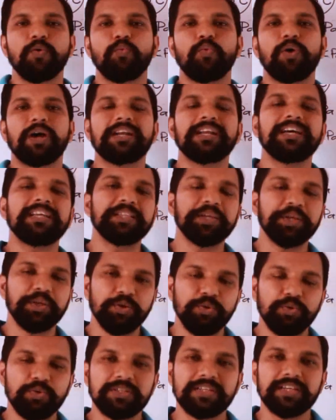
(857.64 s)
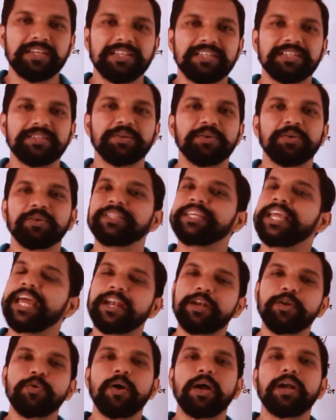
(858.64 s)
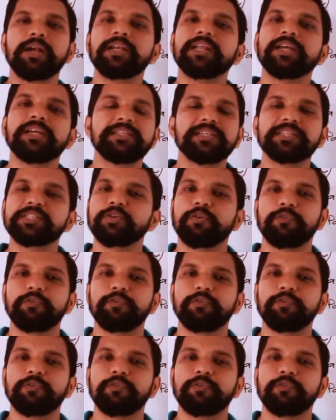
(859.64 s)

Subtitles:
What are the uses or the advantages